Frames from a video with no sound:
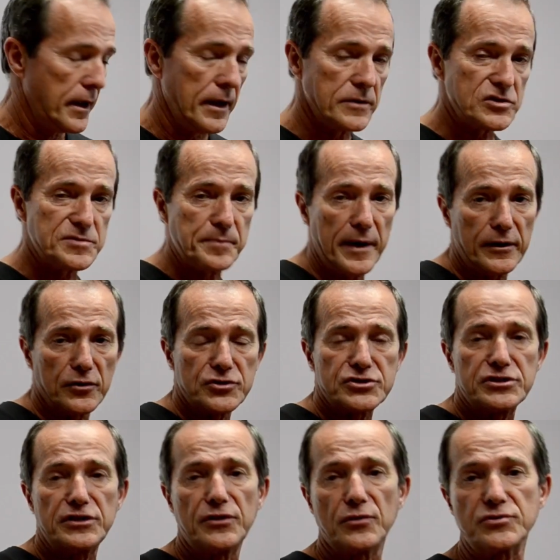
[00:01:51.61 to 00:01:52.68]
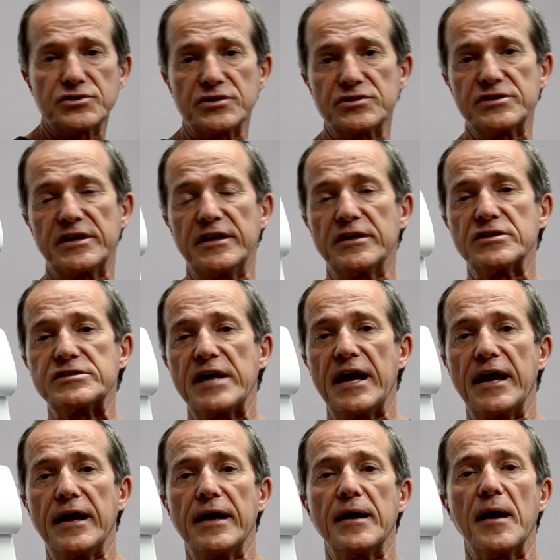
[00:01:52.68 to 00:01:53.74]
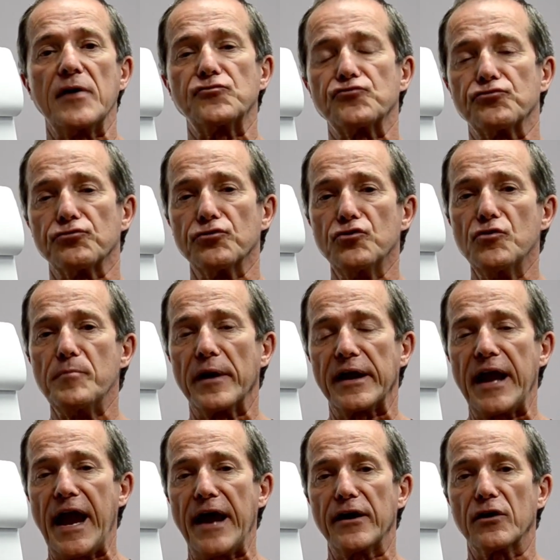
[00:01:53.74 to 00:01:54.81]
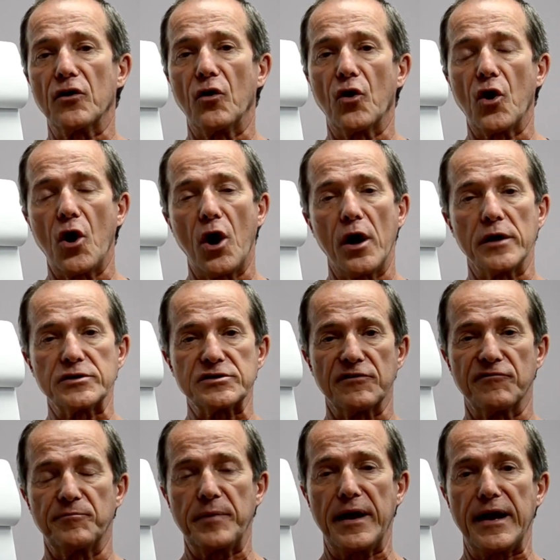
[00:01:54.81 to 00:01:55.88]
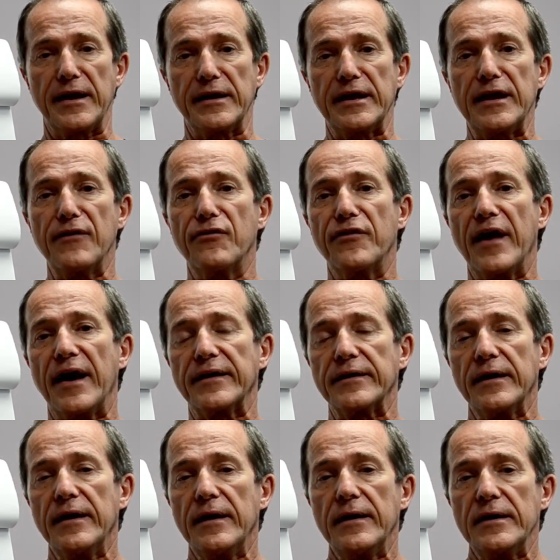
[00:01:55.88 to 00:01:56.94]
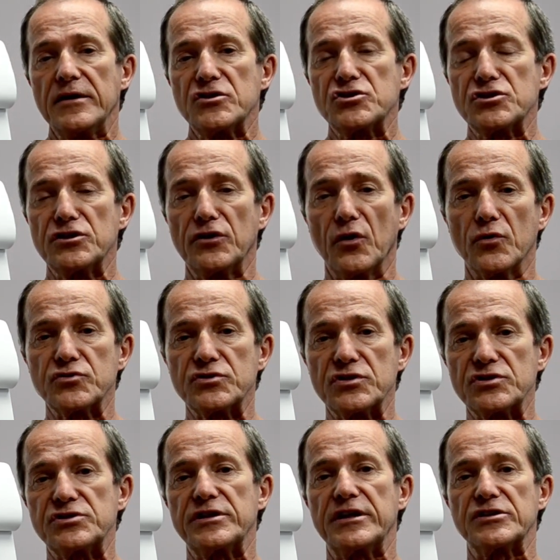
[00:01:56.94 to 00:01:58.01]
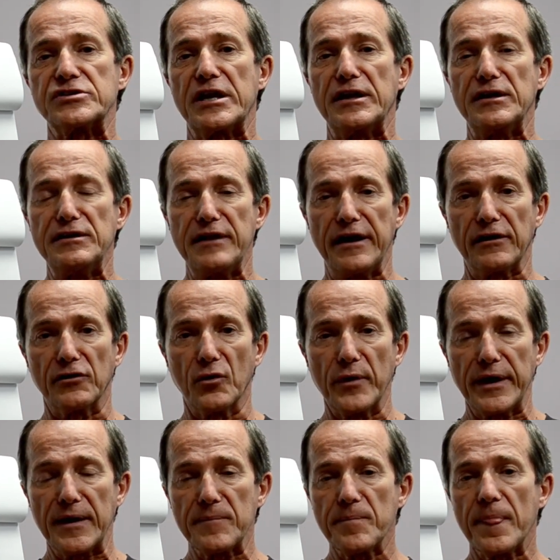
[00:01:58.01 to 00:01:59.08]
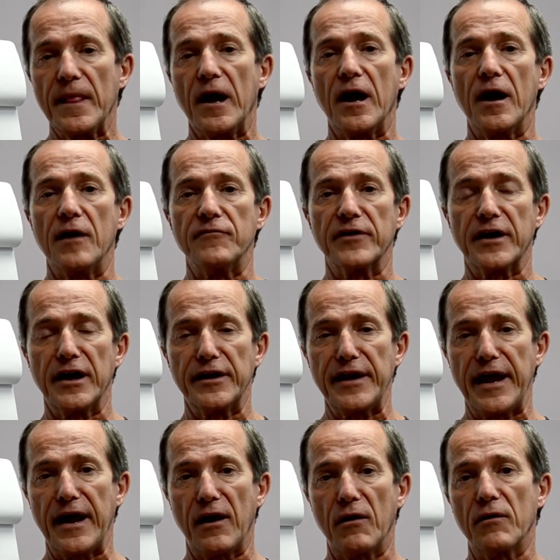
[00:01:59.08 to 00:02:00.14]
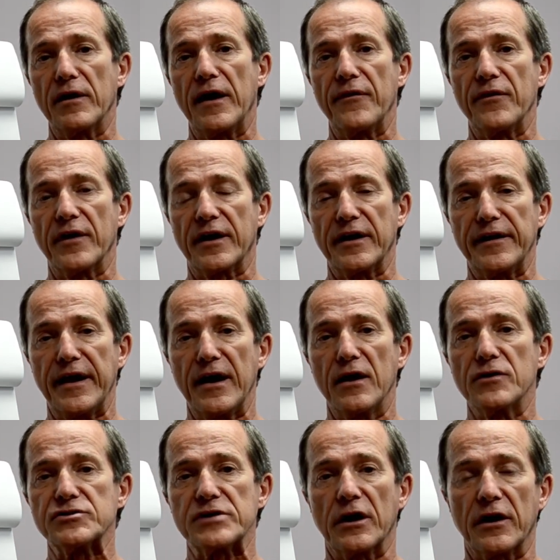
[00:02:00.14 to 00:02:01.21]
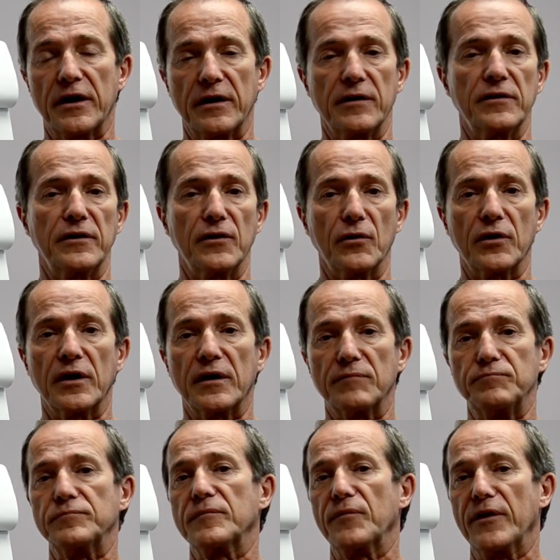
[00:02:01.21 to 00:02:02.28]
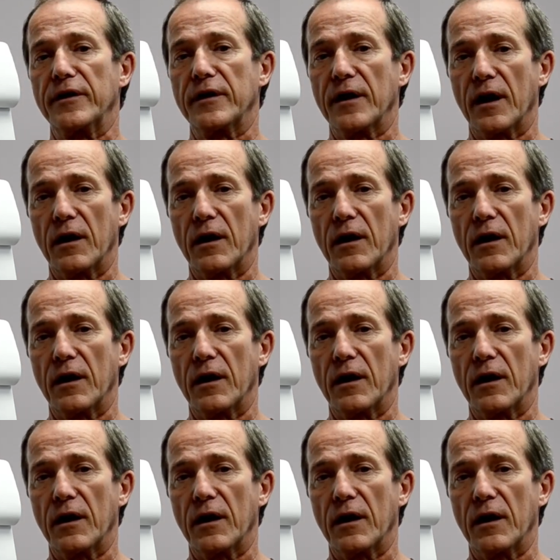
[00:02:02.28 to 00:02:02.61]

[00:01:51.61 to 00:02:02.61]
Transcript: And spinal stenosis is a true mechanical cause of pain in that stenosis is a narrowing of a canal, and the canals are, they